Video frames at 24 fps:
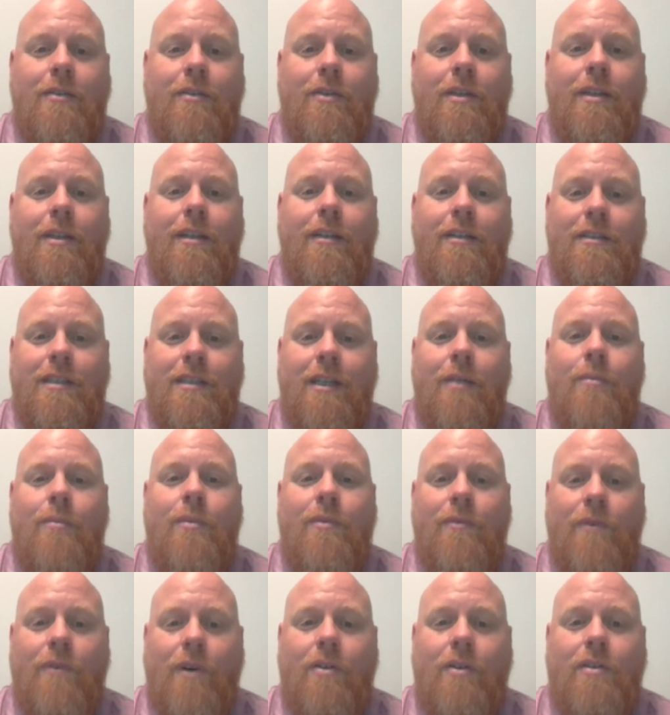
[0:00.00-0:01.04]
through the years,
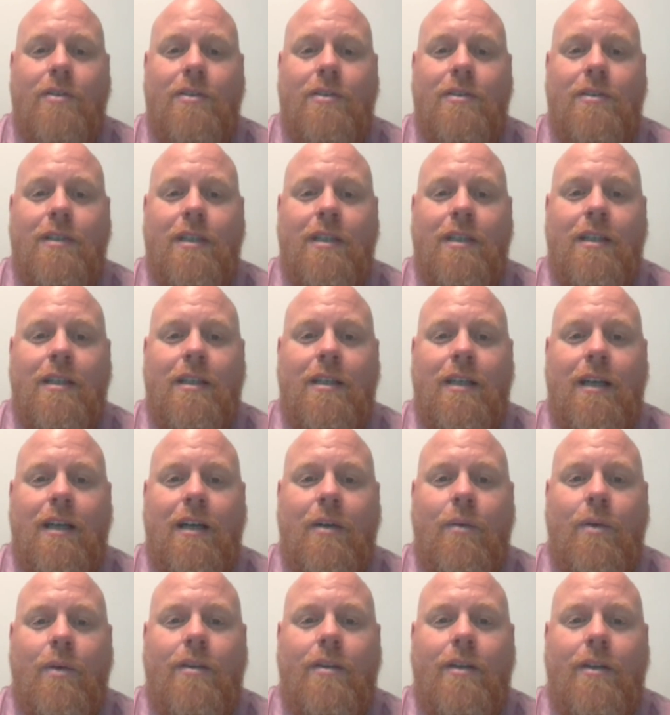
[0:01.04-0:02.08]
helping folks
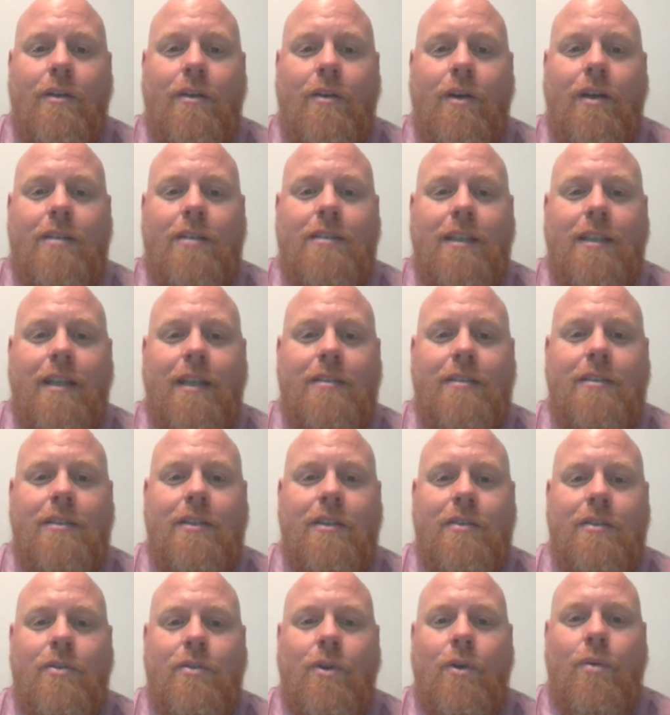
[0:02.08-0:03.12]
with their cross
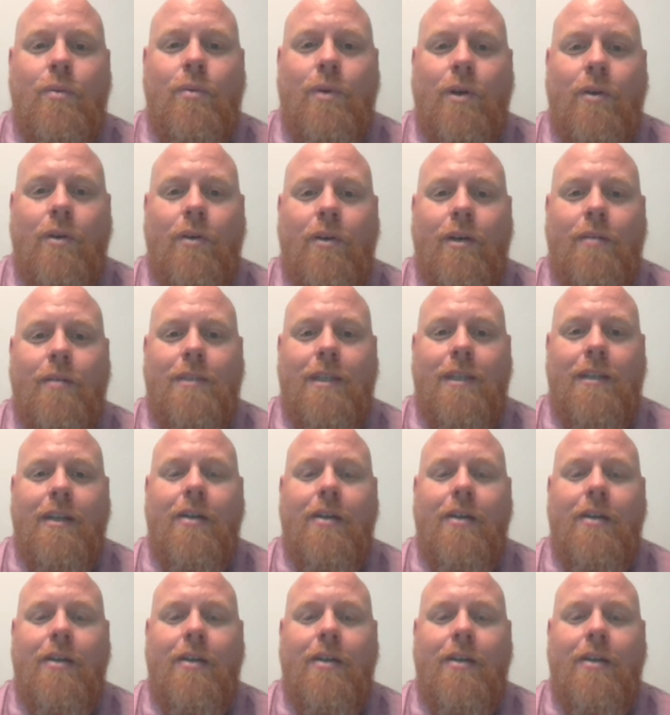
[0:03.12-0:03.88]
connection control programs.